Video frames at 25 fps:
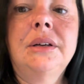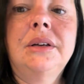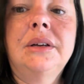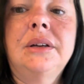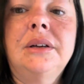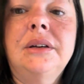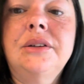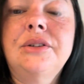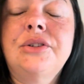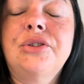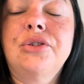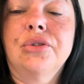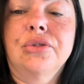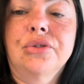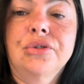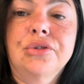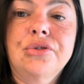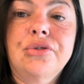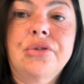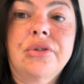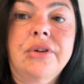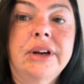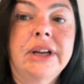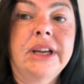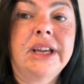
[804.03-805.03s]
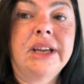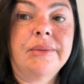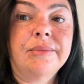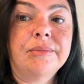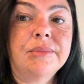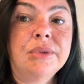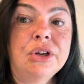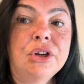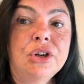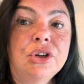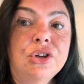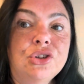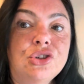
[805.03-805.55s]
sun
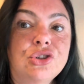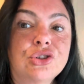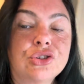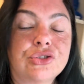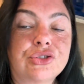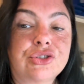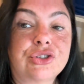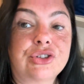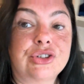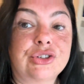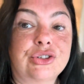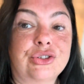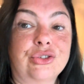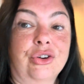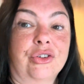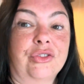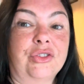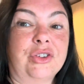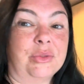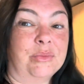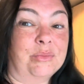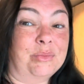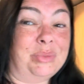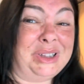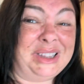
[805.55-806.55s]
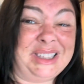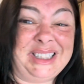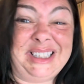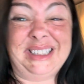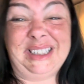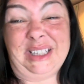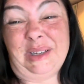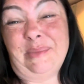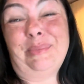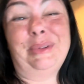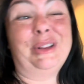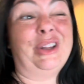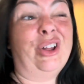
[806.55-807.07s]
cream just to sort of
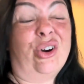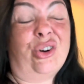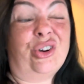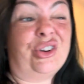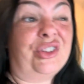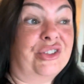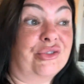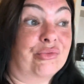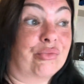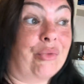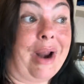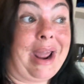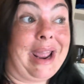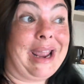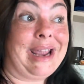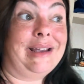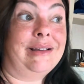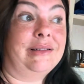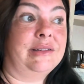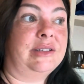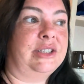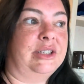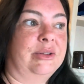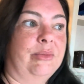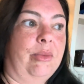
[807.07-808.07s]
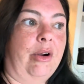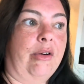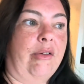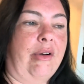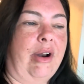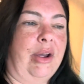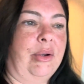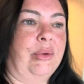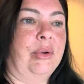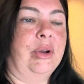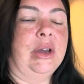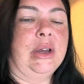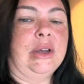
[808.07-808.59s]
completely block the rays
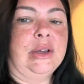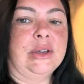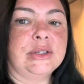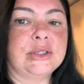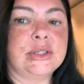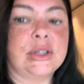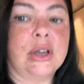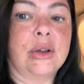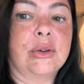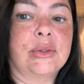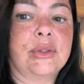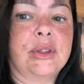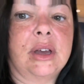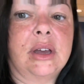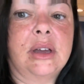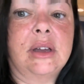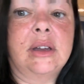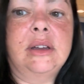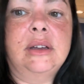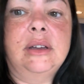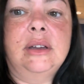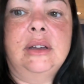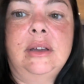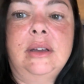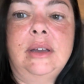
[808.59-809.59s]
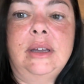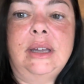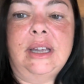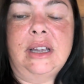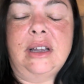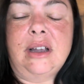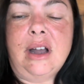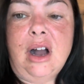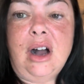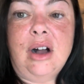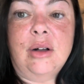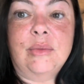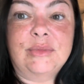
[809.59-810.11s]
tomorrow so that it
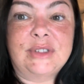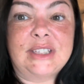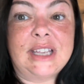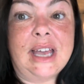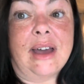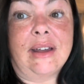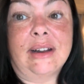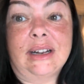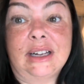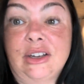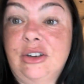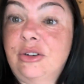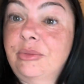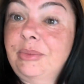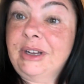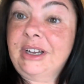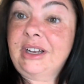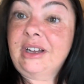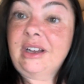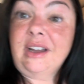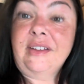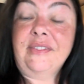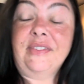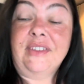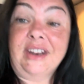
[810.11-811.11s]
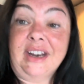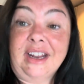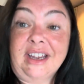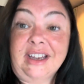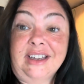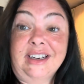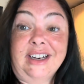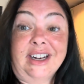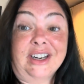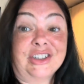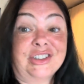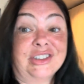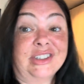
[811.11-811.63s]
calms down a little bit and then I
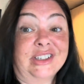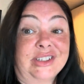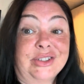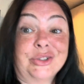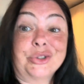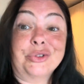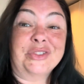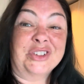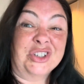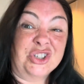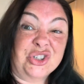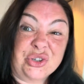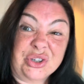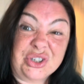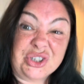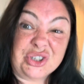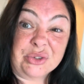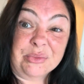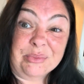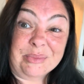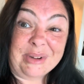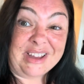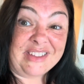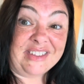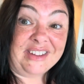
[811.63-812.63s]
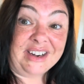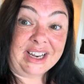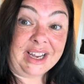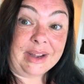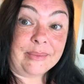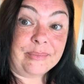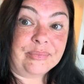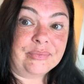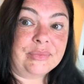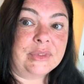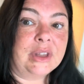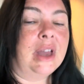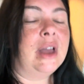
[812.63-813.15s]
can actually sort of enjoy sunbathing
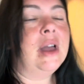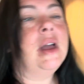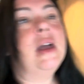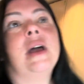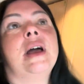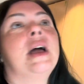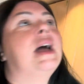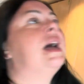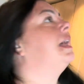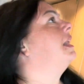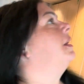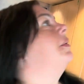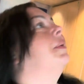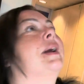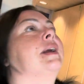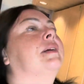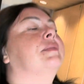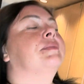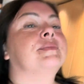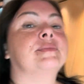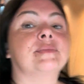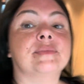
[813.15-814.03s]
again. Anyway,